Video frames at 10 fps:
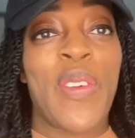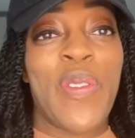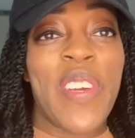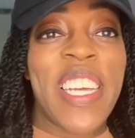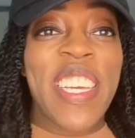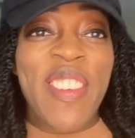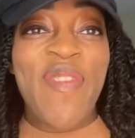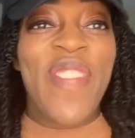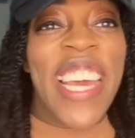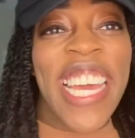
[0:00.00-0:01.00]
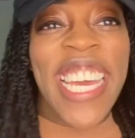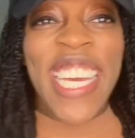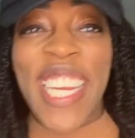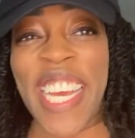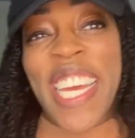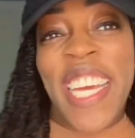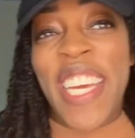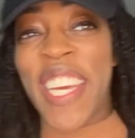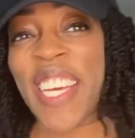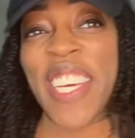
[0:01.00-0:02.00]
We made
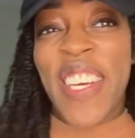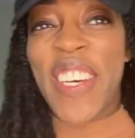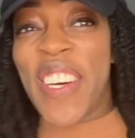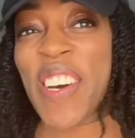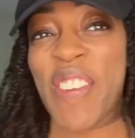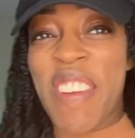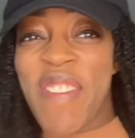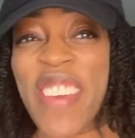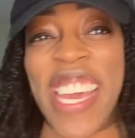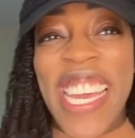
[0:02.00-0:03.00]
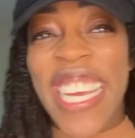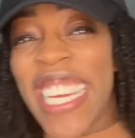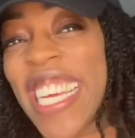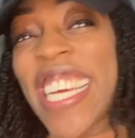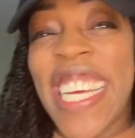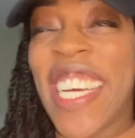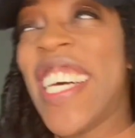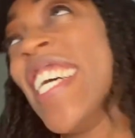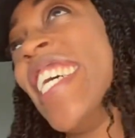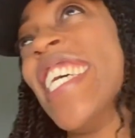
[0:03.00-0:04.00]
it. Oh, we made
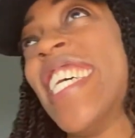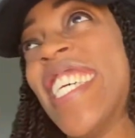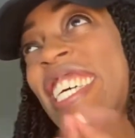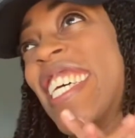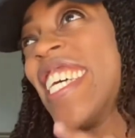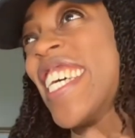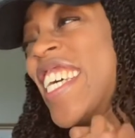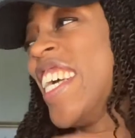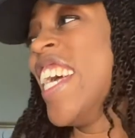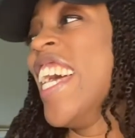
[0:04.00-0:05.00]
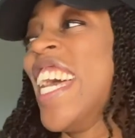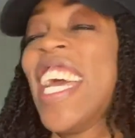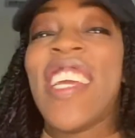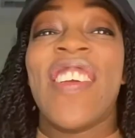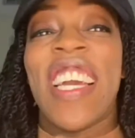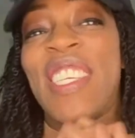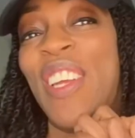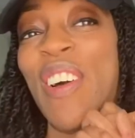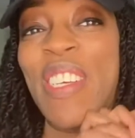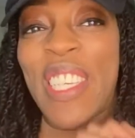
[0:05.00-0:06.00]
it. You guys
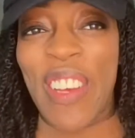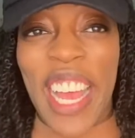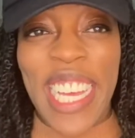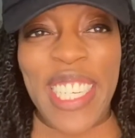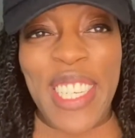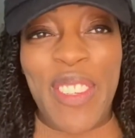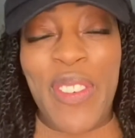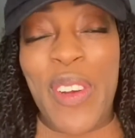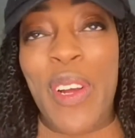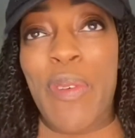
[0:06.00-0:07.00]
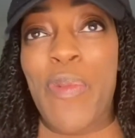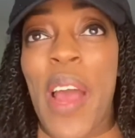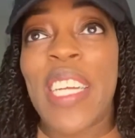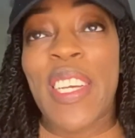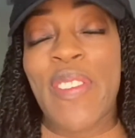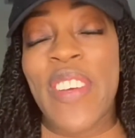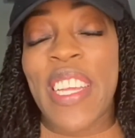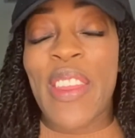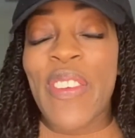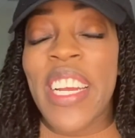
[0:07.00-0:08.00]
know I was so anxious for project
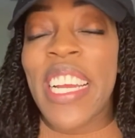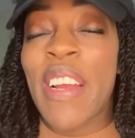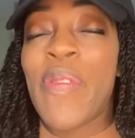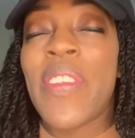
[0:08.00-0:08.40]
week three,